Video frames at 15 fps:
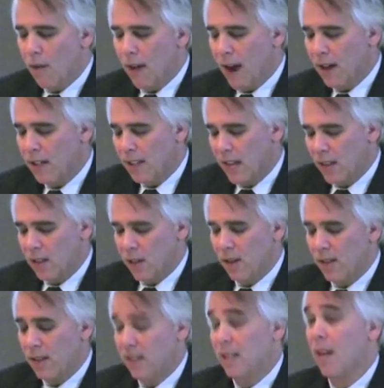of our
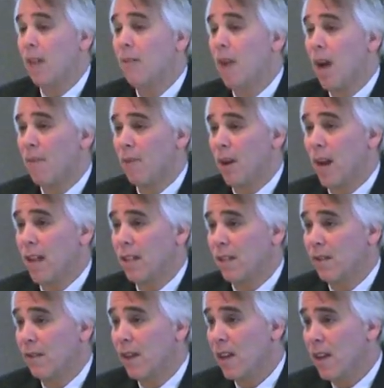center is to set up
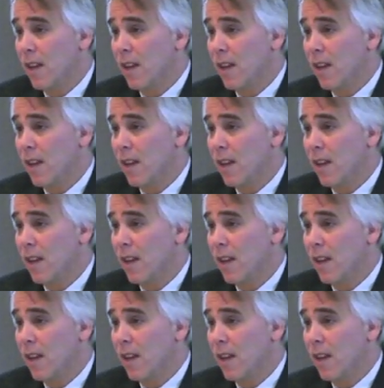comprehensive